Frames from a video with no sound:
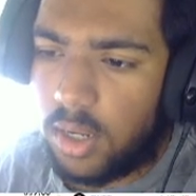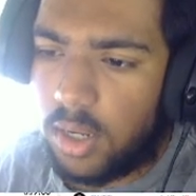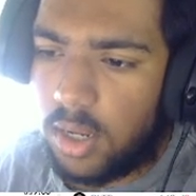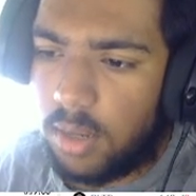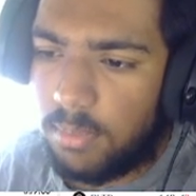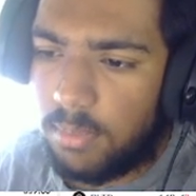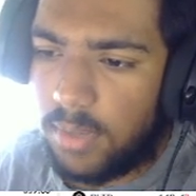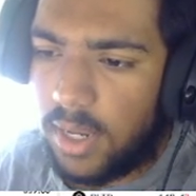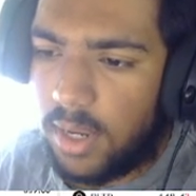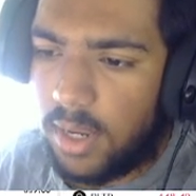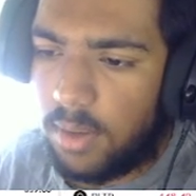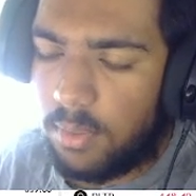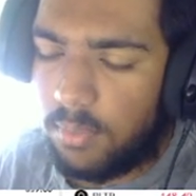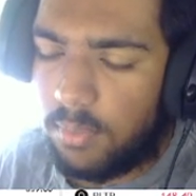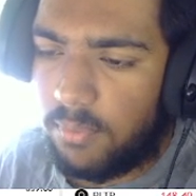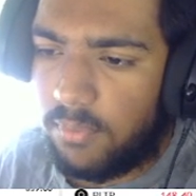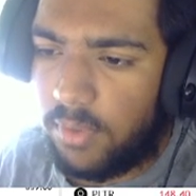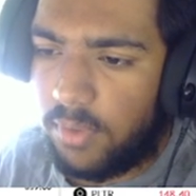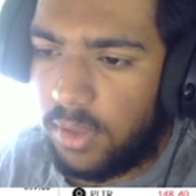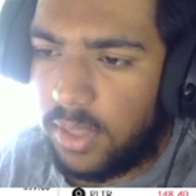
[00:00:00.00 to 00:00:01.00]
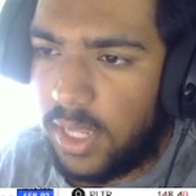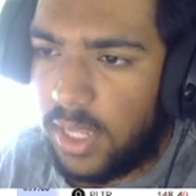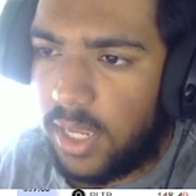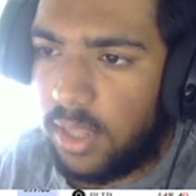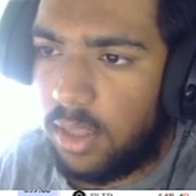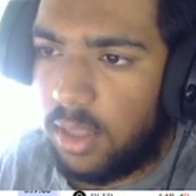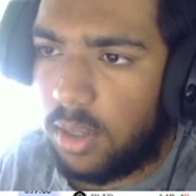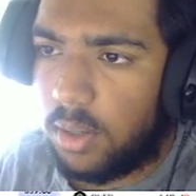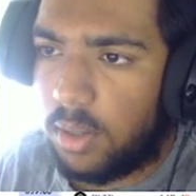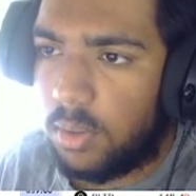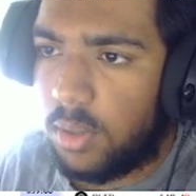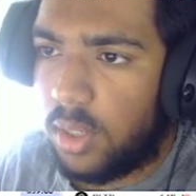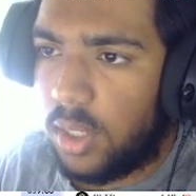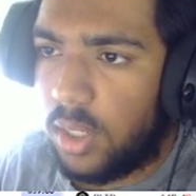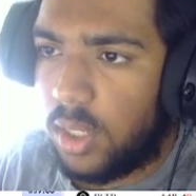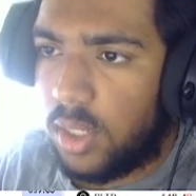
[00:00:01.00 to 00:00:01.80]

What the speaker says: to come down, fill that low,